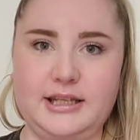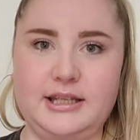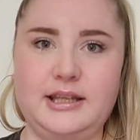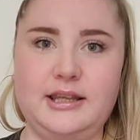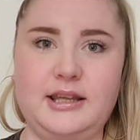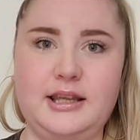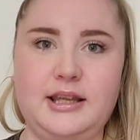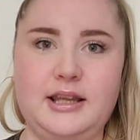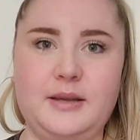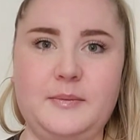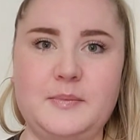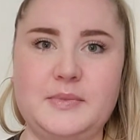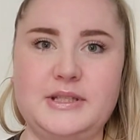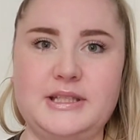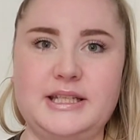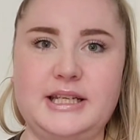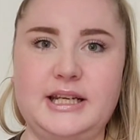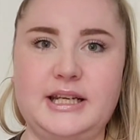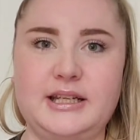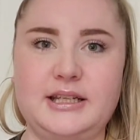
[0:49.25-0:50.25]

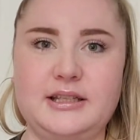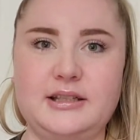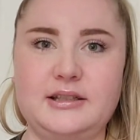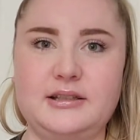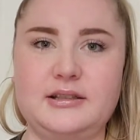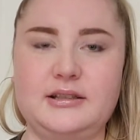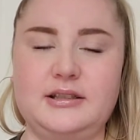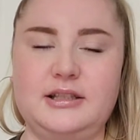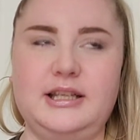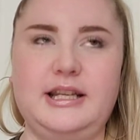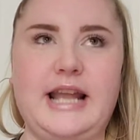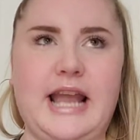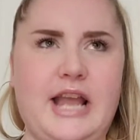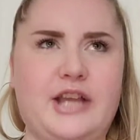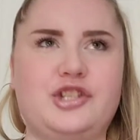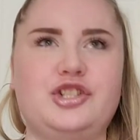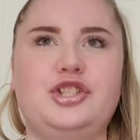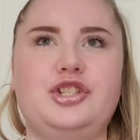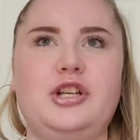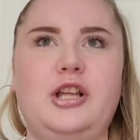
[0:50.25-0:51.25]
the
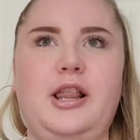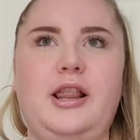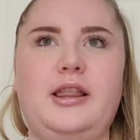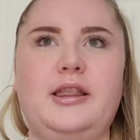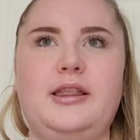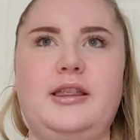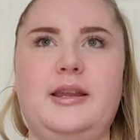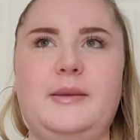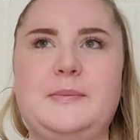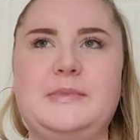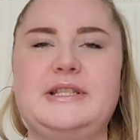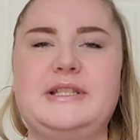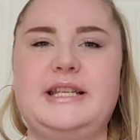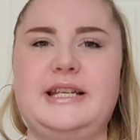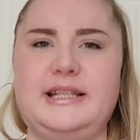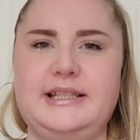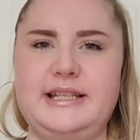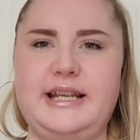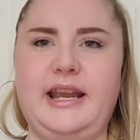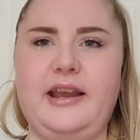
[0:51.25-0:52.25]
National
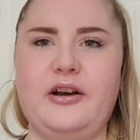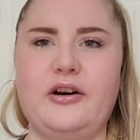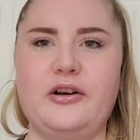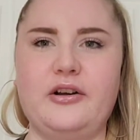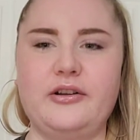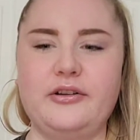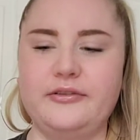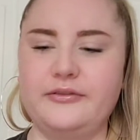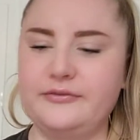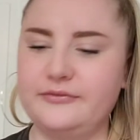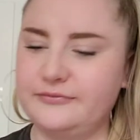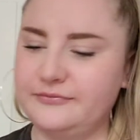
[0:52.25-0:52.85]
Lipstick Day haul.